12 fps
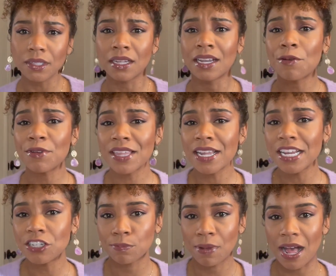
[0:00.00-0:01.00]
Now within
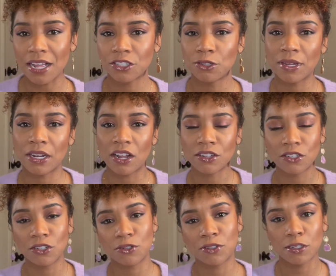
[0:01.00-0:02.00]
each box, you can
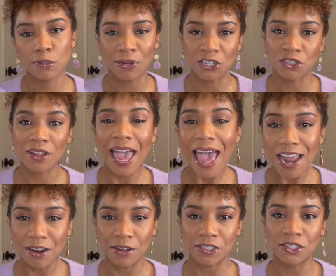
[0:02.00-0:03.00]
also do some special
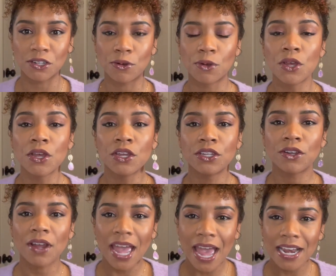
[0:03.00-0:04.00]
add-ons. So
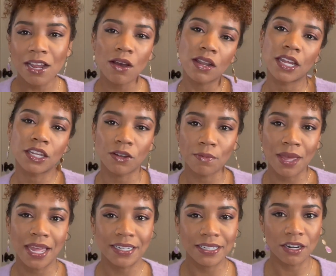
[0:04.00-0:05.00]
you're adding on like your
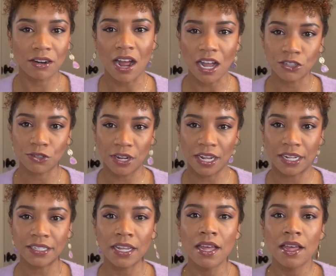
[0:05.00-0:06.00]
main dinner
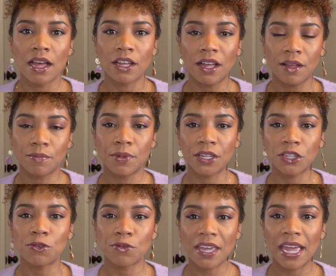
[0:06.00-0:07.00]
entrees, but
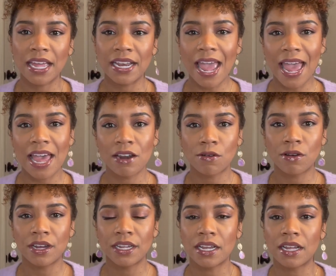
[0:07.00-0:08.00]
you can add
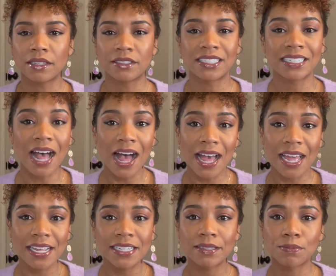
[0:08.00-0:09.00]
on
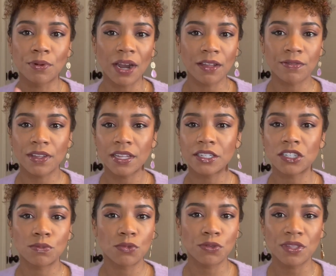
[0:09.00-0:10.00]
sides,
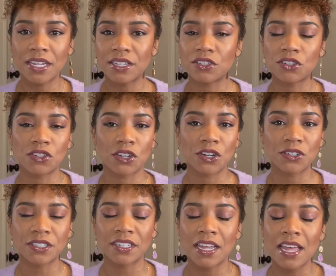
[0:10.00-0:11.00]
breakfast, smoothies,
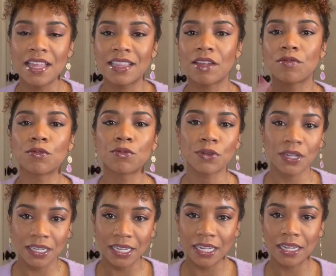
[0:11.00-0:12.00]
desserts. They've
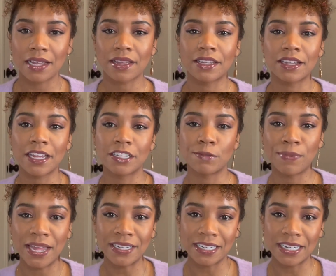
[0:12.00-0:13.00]
really
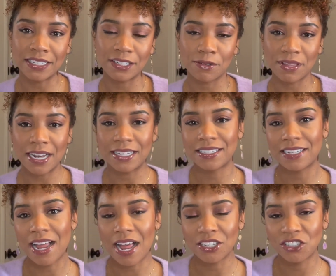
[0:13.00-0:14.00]
expanded it so that it's
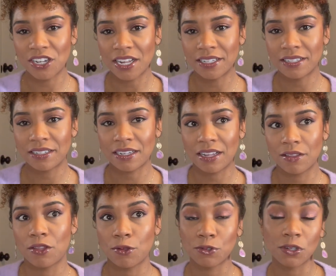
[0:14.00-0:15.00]
not just
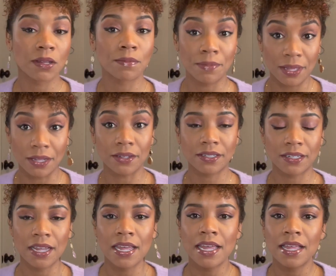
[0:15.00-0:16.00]
those meals.
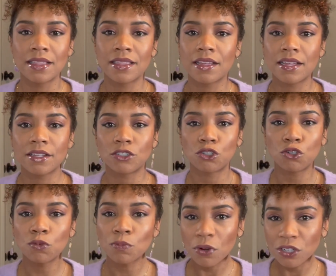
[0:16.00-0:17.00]
The
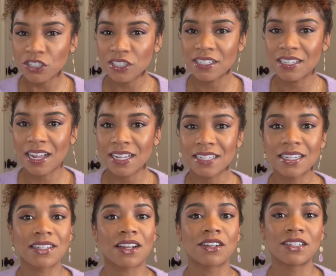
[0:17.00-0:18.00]
2 portion
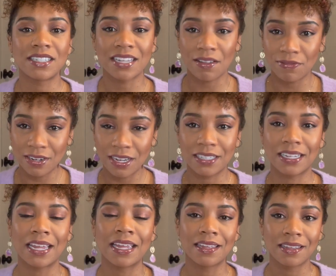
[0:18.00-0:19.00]
sizes are
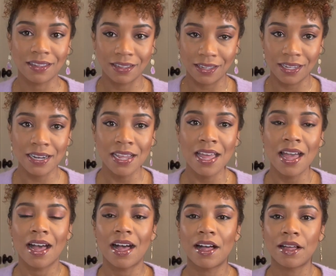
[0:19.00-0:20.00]
definitely good.
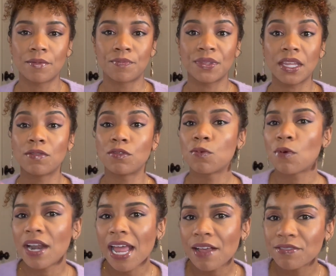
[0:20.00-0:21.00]
If you
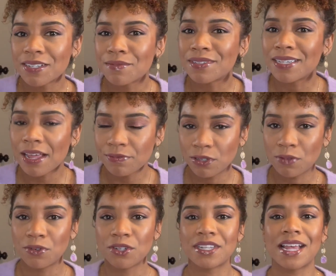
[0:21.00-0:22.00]
want to have some
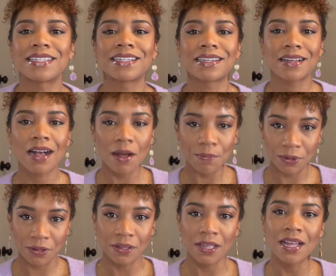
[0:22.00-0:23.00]
leftovers as a
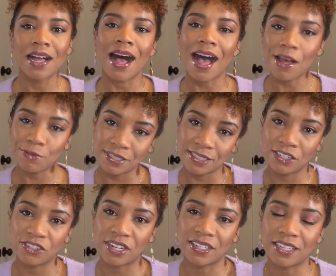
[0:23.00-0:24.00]
couple, I would
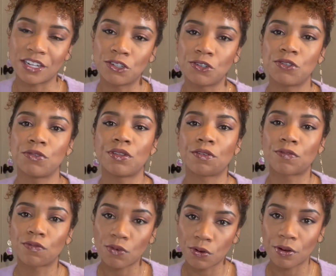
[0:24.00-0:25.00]
suggest that you do the
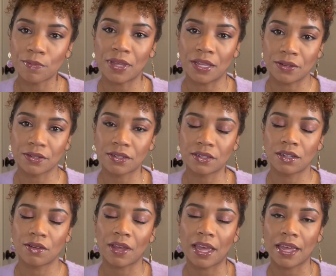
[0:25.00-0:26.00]
4 meals,
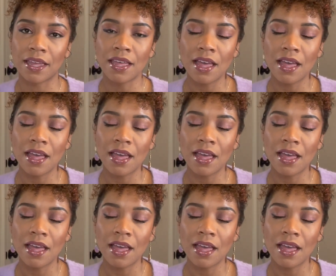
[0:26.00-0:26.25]
okay?